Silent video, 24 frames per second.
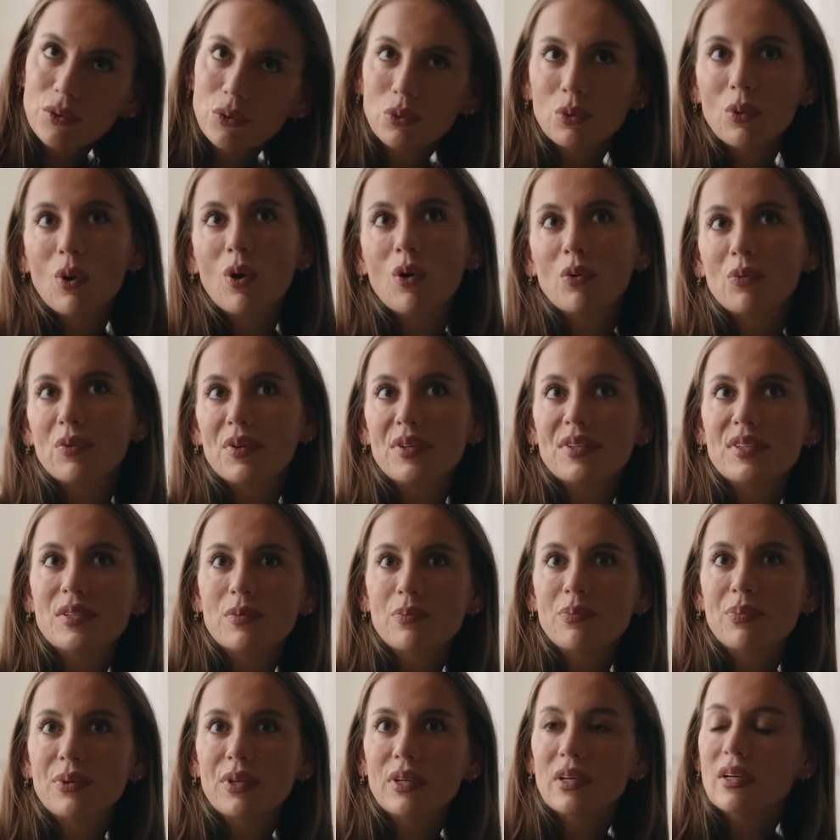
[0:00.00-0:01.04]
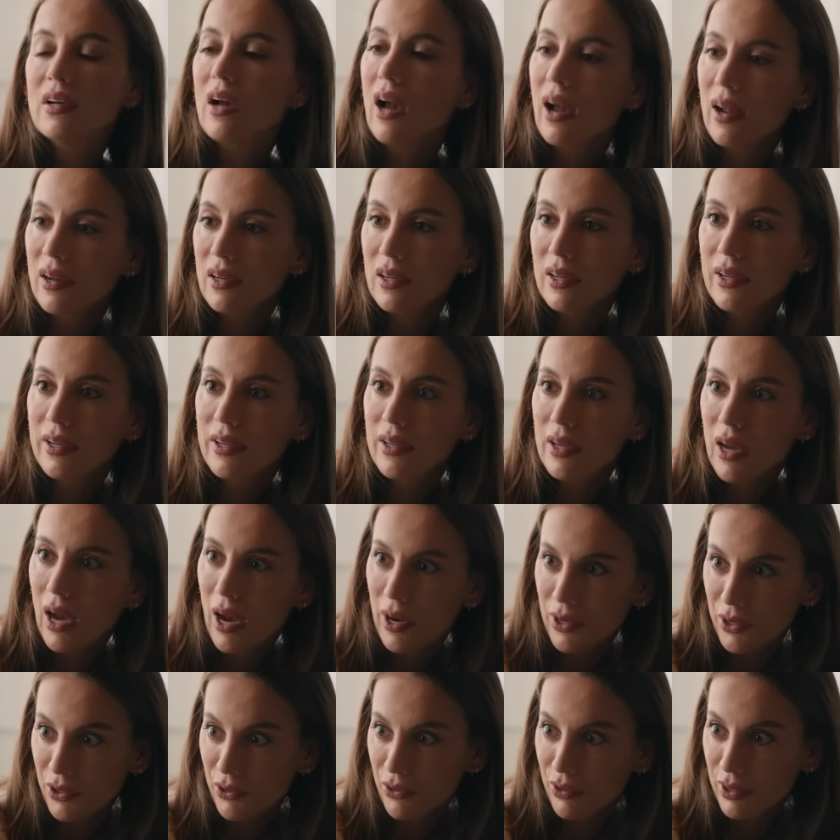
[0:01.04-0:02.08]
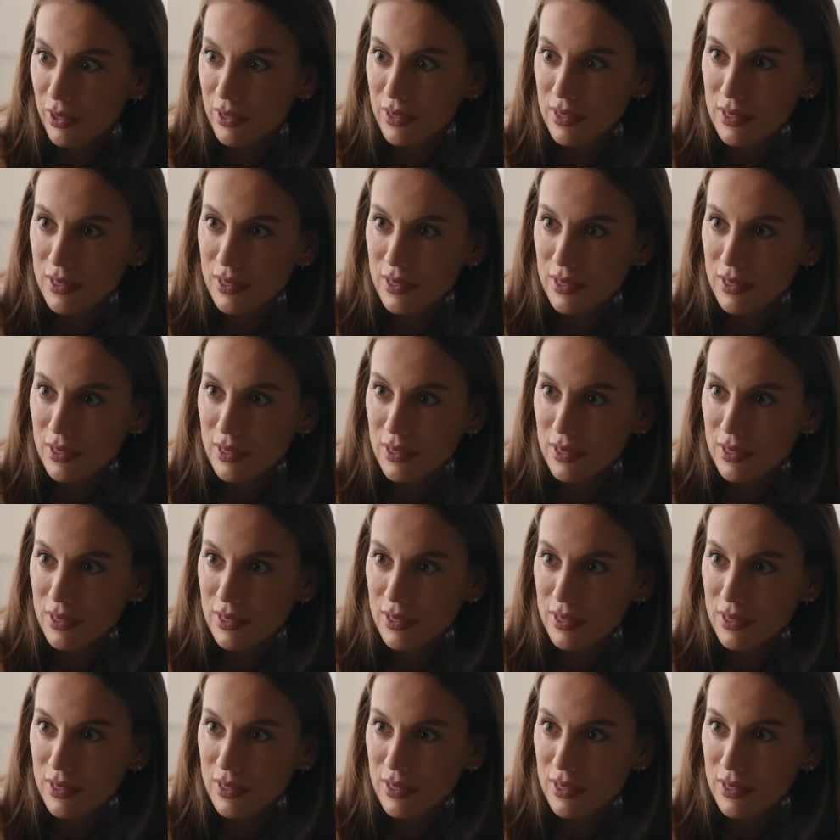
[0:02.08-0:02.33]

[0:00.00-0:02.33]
to always be highly accurate.